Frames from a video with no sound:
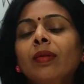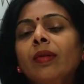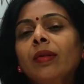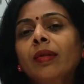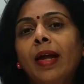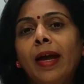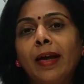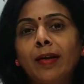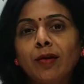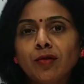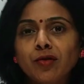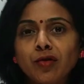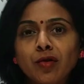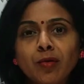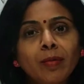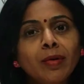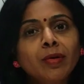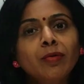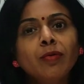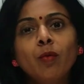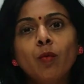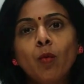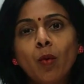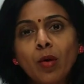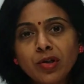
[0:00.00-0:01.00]
Thank you so much
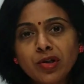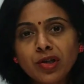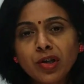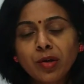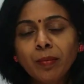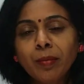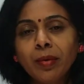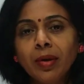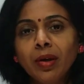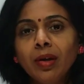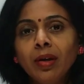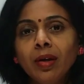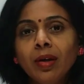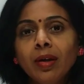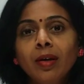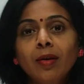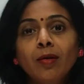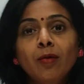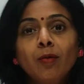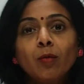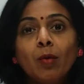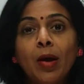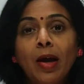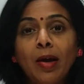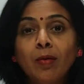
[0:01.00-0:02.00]
for watching me
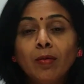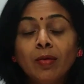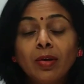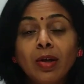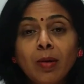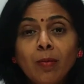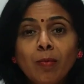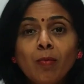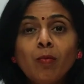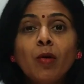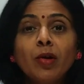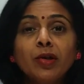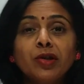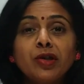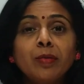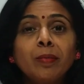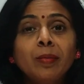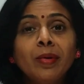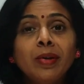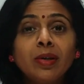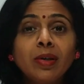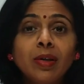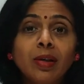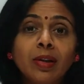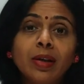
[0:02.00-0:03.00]
and keep watching
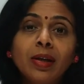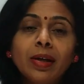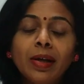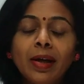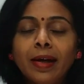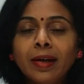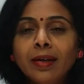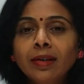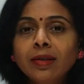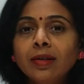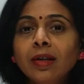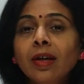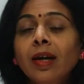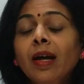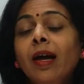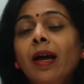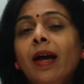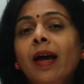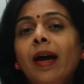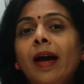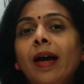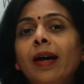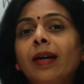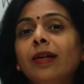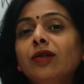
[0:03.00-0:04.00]
me till the end.
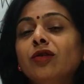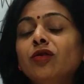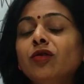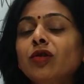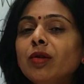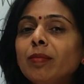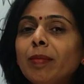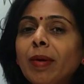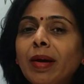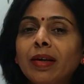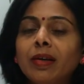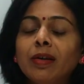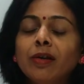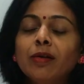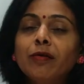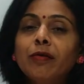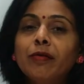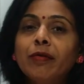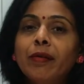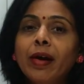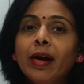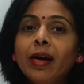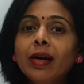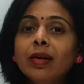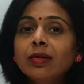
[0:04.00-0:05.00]
And today, my dear
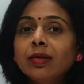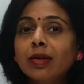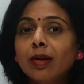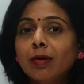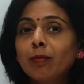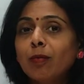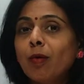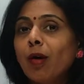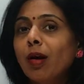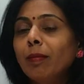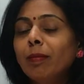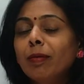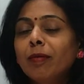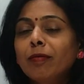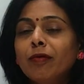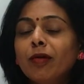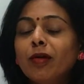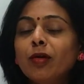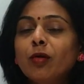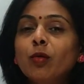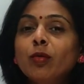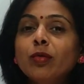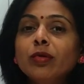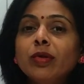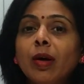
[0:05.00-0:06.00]
friends, I brought before
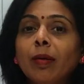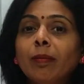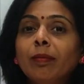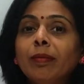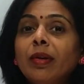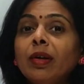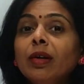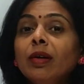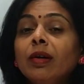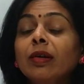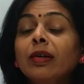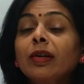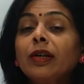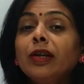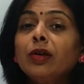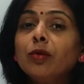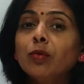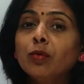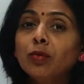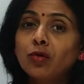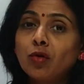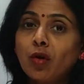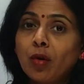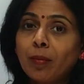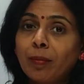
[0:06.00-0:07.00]
you a new
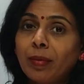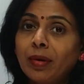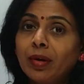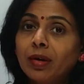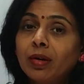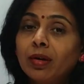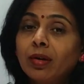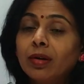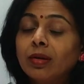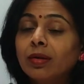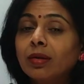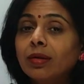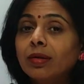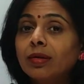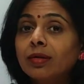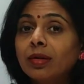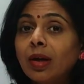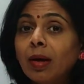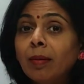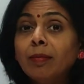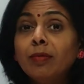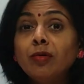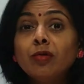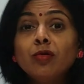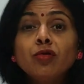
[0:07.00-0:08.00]
topic.
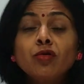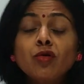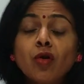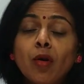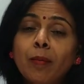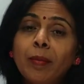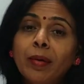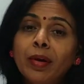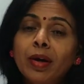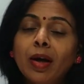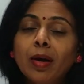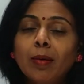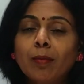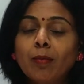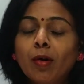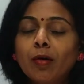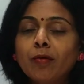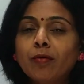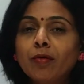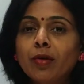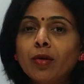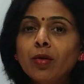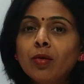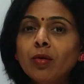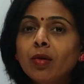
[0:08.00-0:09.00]
Some new topic I brought
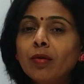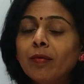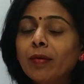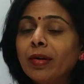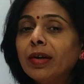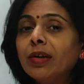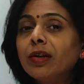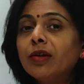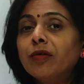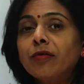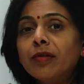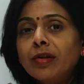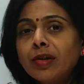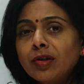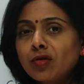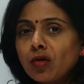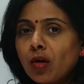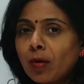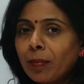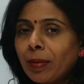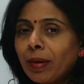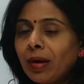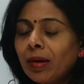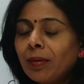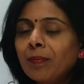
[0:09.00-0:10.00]
for you, a very different
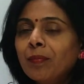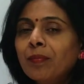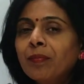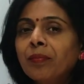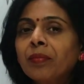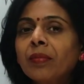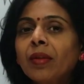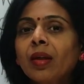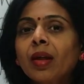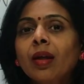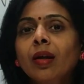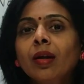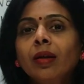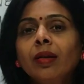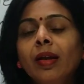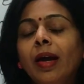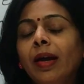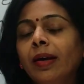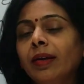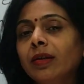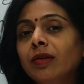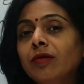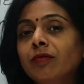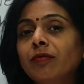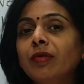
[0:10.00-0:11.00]
topic
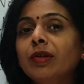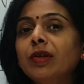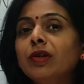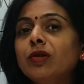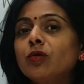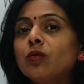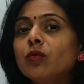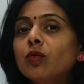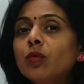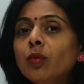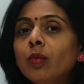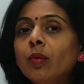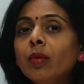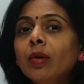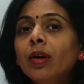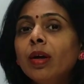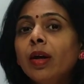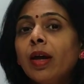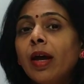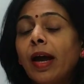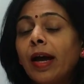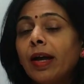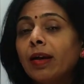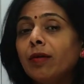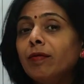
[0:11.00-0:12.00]
that is we do
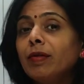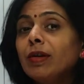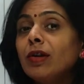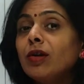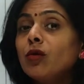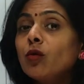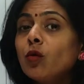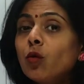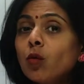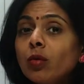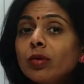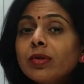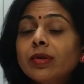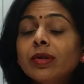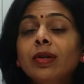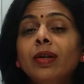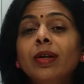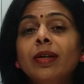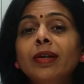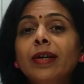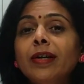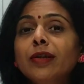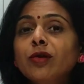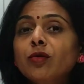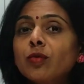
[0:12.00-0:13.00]
and we use in a
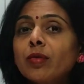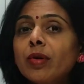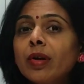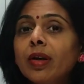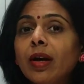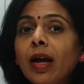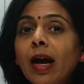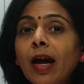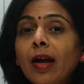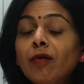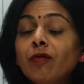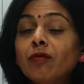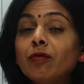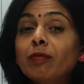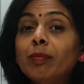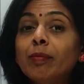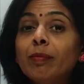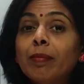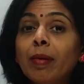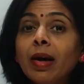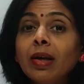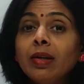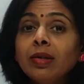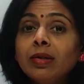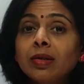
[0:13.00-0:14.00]
day-to-day life,
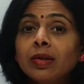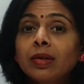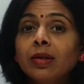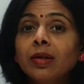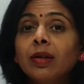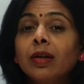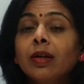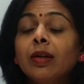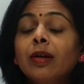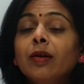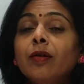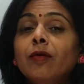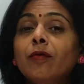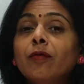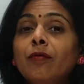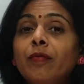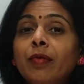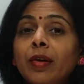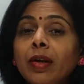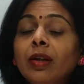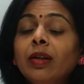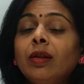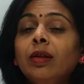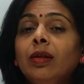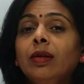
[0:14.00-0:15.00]
but with